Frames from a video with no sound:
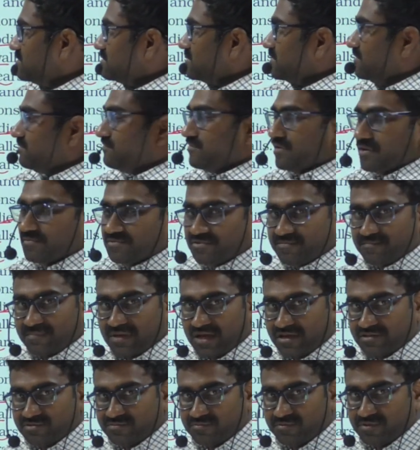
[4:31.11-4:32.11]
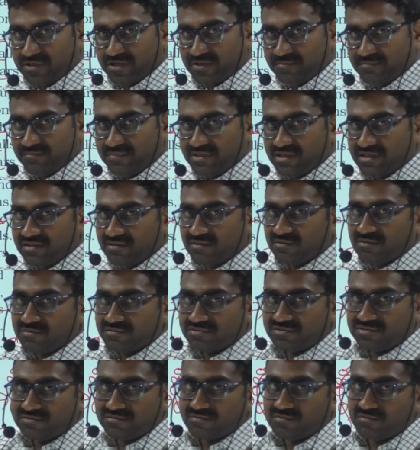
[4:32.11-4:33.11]
it forms plasmodium, it
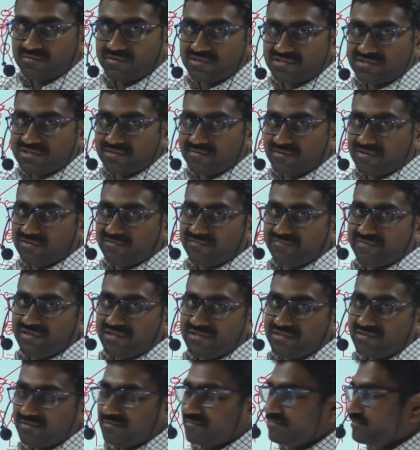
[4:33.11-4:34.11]
grows over several feet.